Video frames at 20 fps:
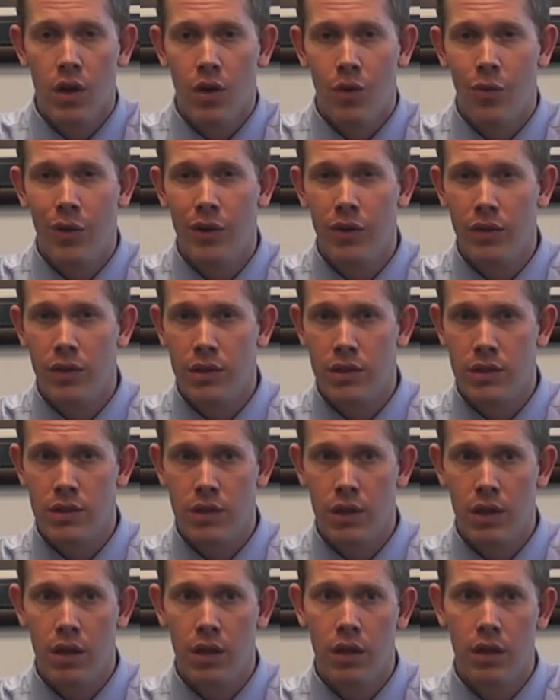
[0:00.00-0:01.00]
Whether this
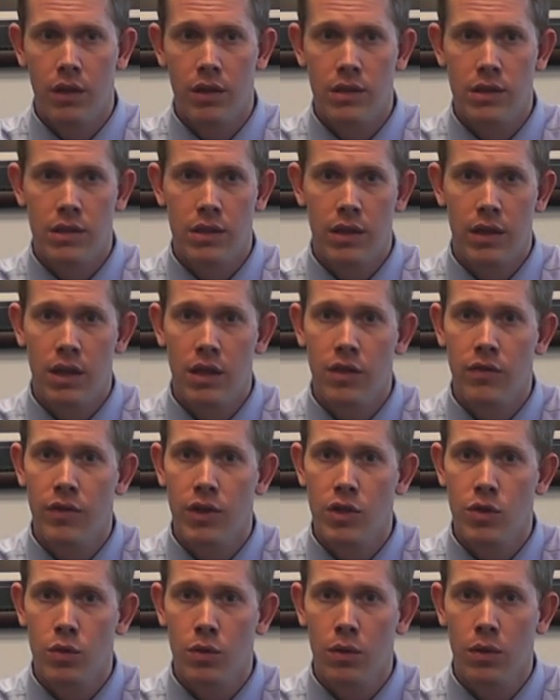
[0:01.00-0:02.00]
is an
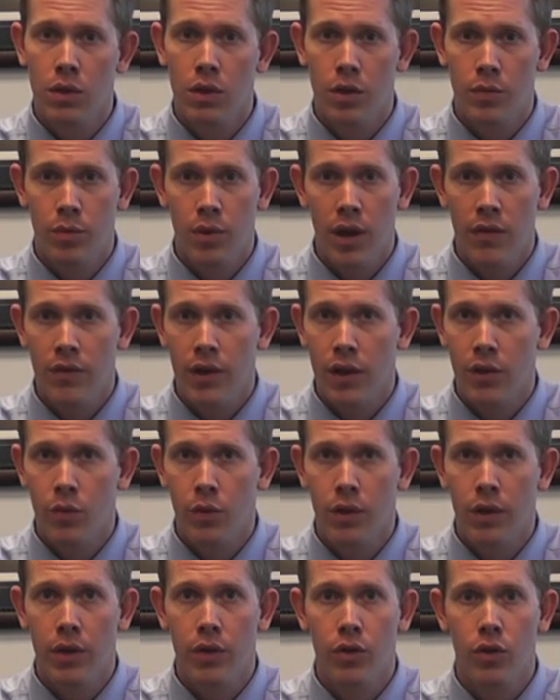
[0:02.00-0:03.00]
individual, a private
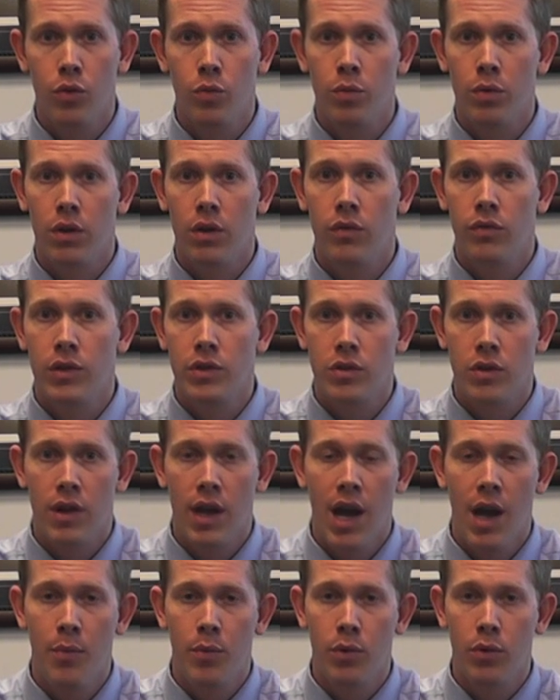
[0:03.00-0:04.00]
equity group, a venture
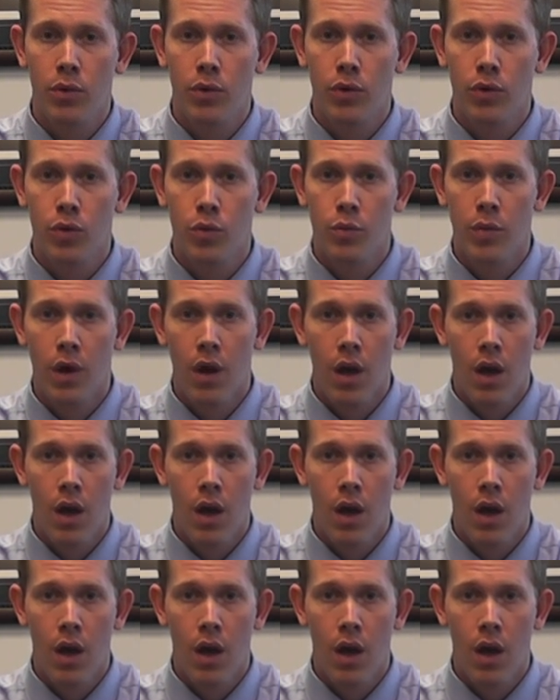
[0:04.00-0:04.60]
capital group,